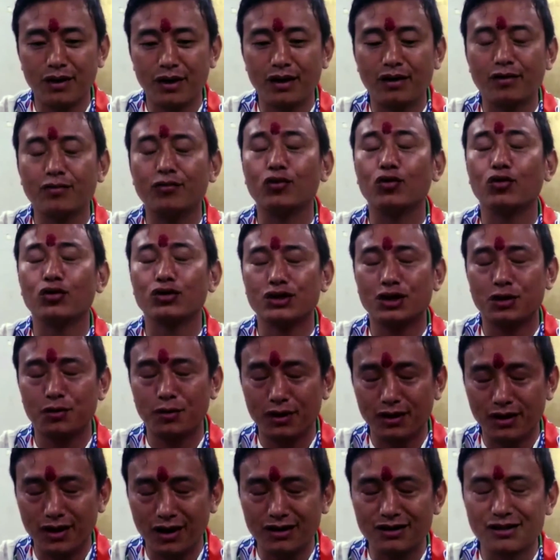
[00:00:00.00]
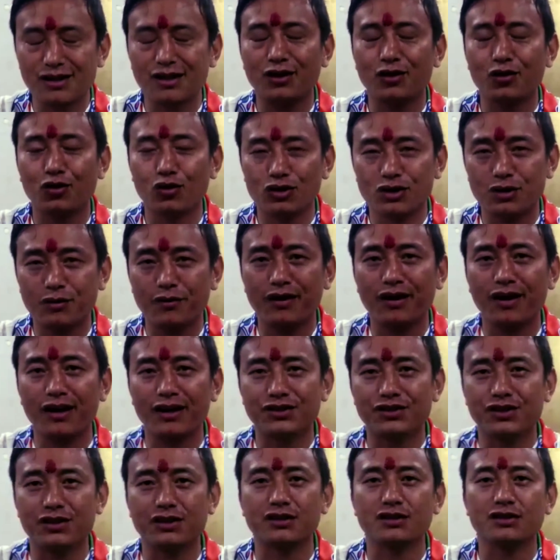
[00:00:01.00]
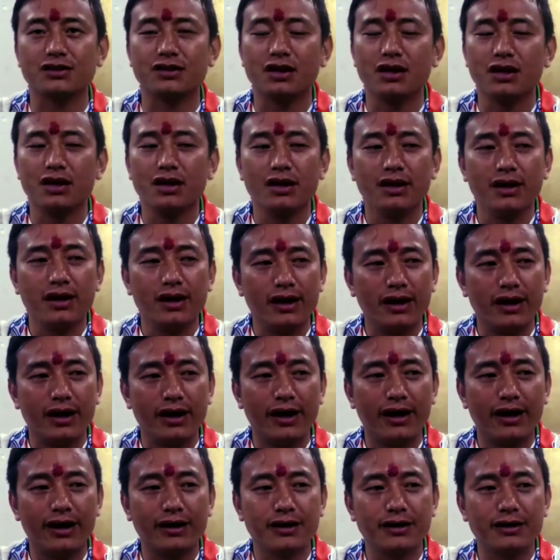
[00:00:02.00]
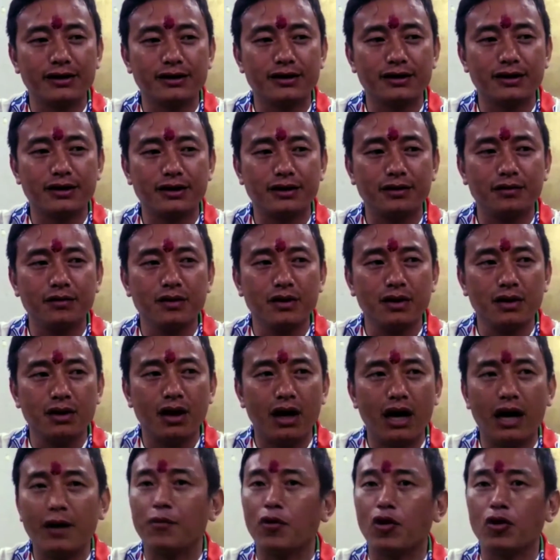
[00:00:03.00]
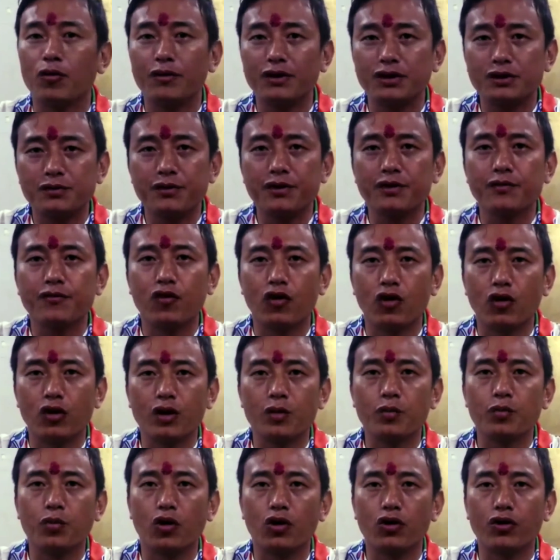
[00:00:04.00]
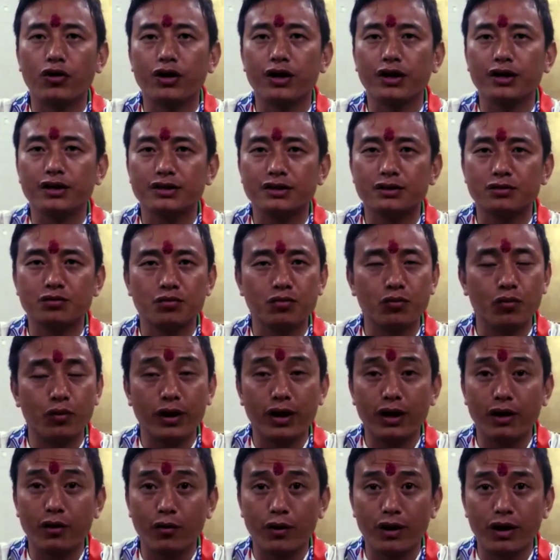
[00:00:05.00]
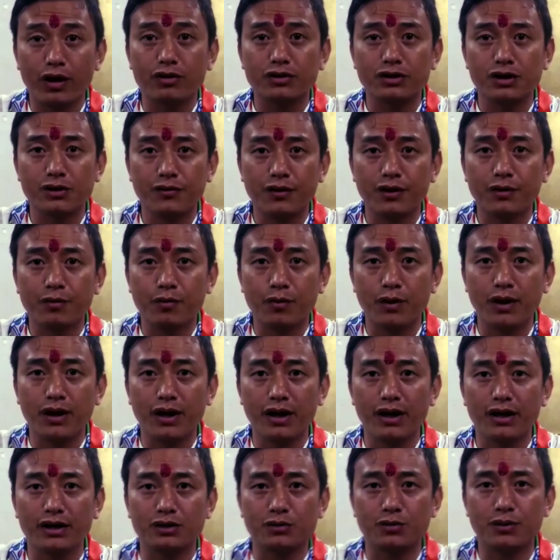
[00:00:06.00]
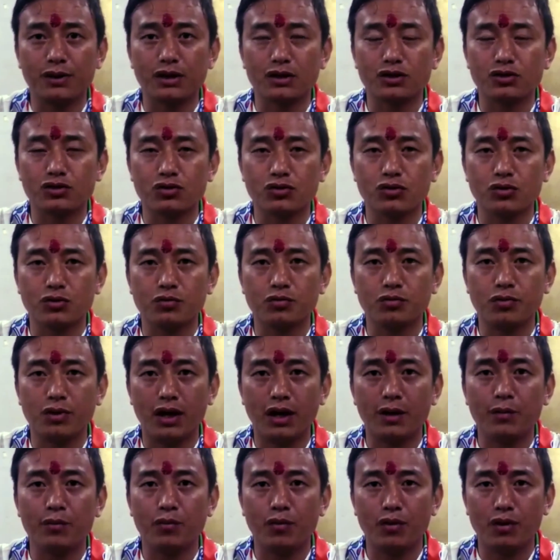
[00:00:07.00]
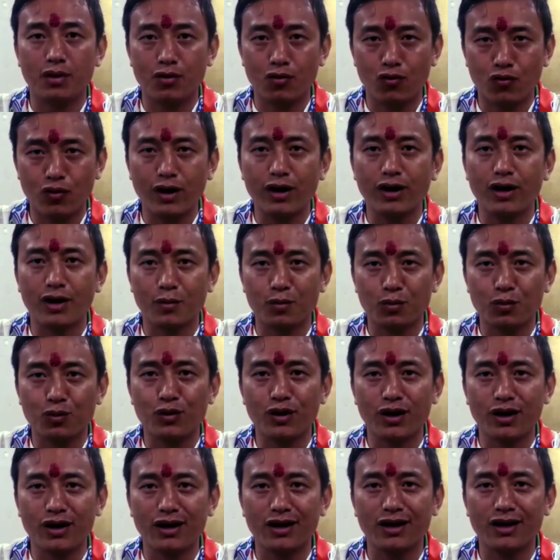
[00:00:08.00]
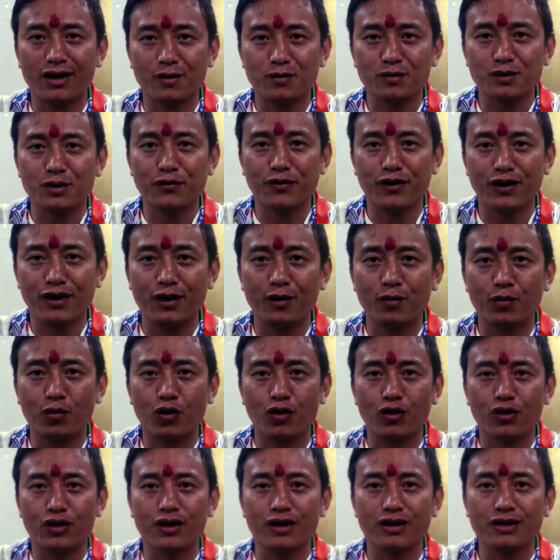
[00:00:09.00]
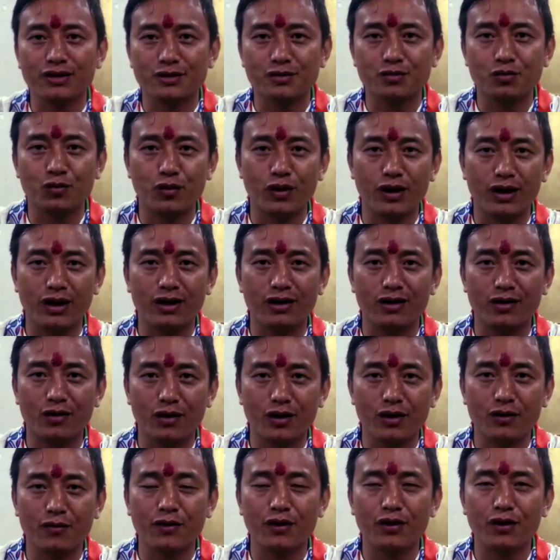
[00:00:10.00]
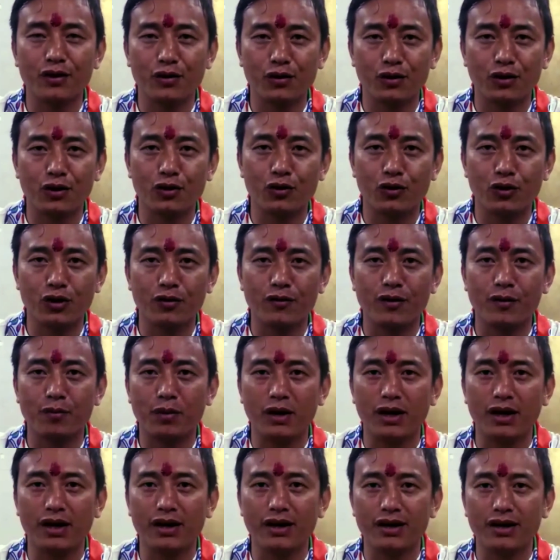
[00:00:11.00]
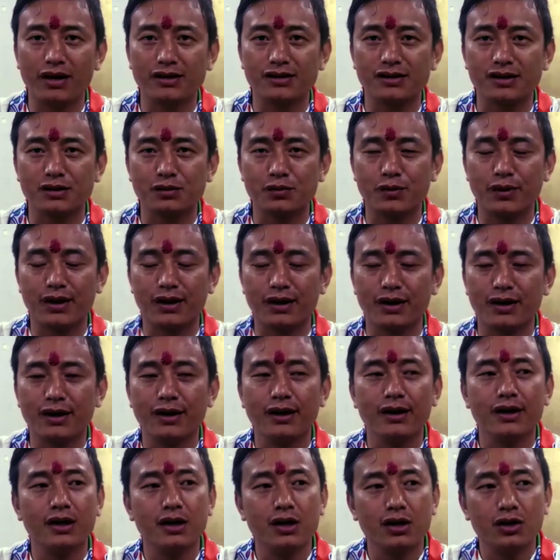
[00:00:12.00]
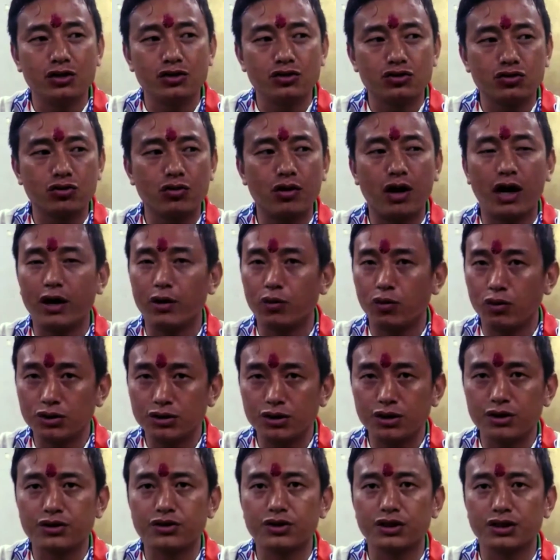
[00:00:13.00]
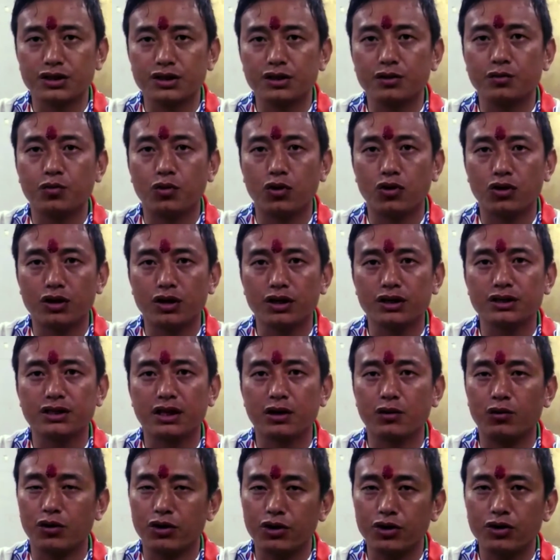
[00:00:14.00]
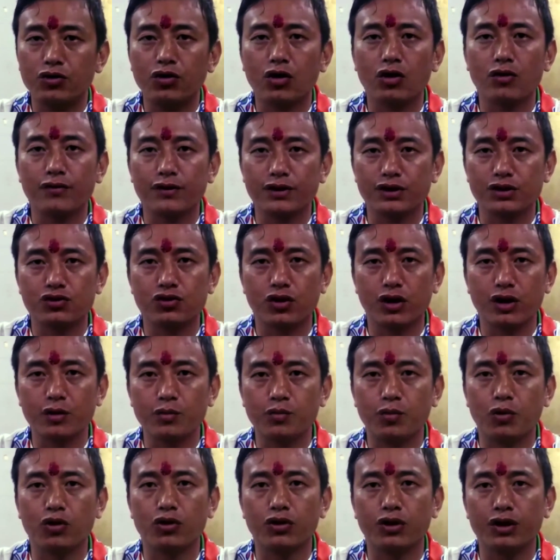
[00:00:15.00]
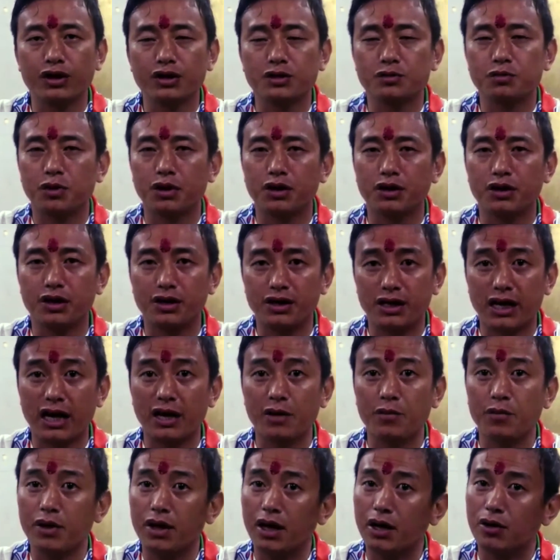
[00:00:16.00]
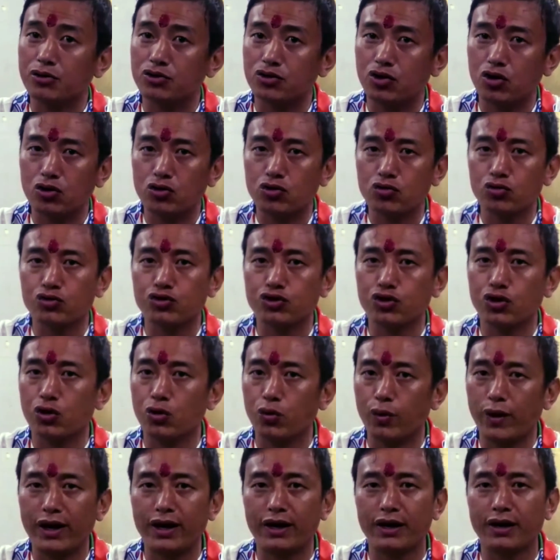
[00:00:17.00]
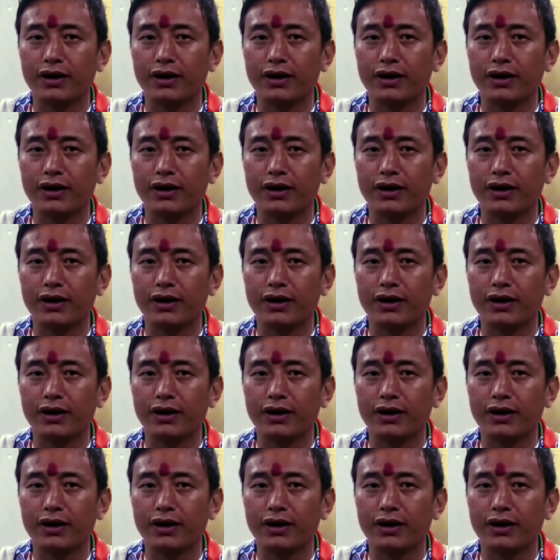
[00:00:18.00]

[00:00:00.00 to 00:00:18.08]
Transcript: The Lok Sabha election. Yeah. And I've always been following politics when I was even playing as well. So I'm quite up to date in terms of Indian politics, when even you know during my playing days as well. So I was interested in politics. I wanted to always join politics, but the timing I was not too sure when.